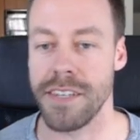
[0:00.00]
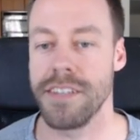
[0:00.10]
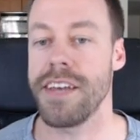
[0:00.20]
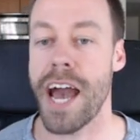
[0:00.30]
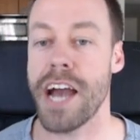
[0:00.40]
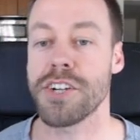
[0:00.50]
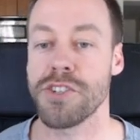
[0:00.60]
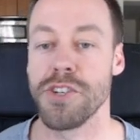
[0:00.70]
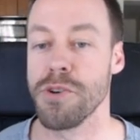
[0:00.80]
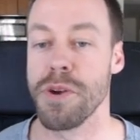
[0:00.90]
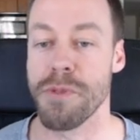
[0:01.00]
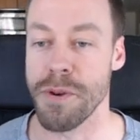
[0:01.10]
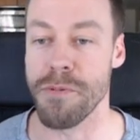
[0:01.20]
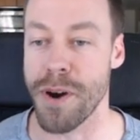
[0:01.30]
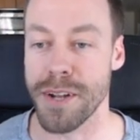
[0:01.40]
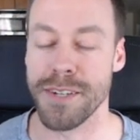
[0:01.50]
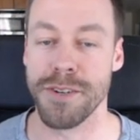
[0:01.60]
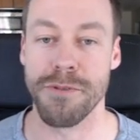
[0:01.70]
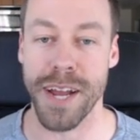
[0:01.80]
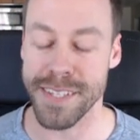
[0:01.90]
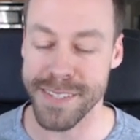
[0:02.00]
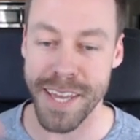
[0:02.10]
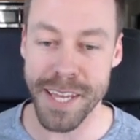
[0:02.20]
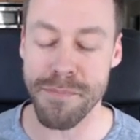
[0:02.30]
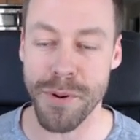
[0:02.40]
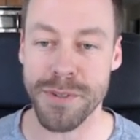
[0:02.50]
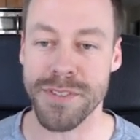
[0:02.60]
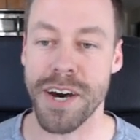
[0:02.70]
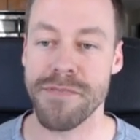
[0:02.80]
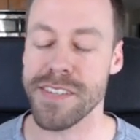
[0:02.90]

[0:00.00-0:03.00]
It's actually doing what we want it to do, right? It's taking both stuff.